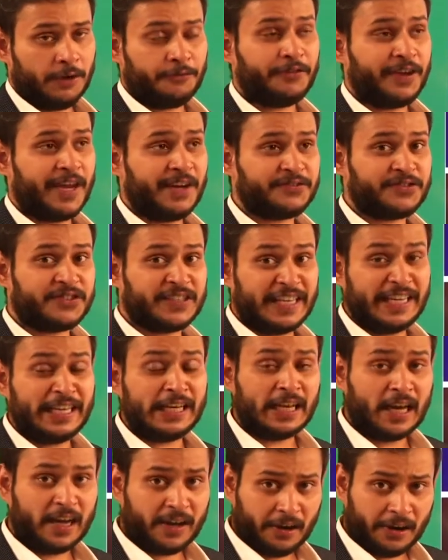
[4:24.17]
We have
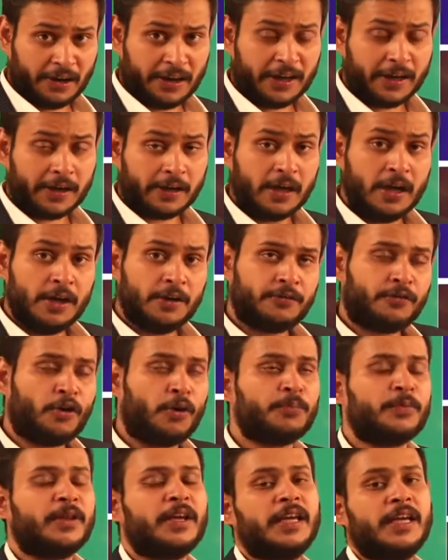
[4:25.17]
seen earlier
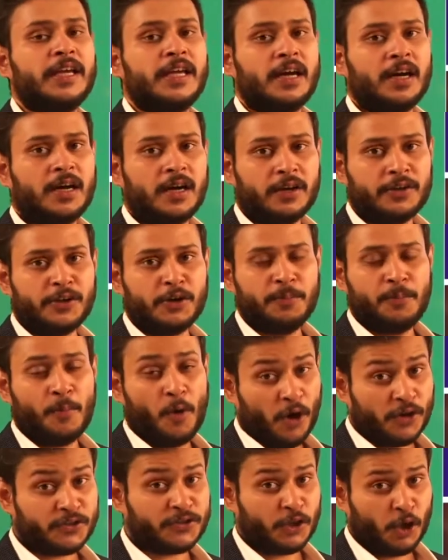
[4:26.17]
from the
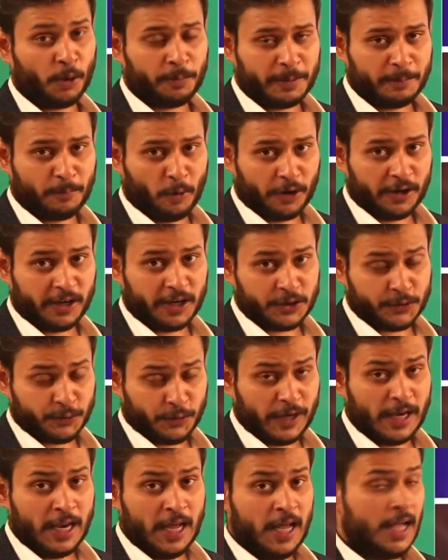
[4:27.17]
Bohr's atomic model as
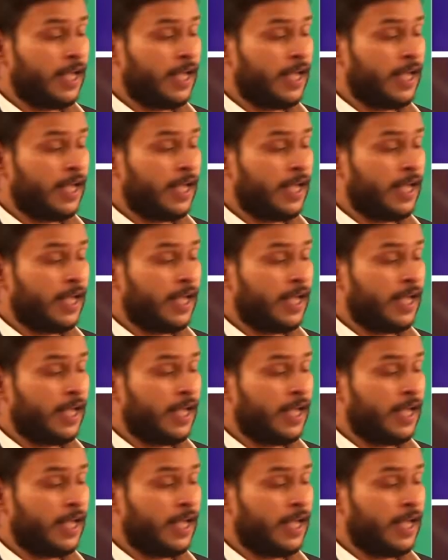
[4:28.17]
well.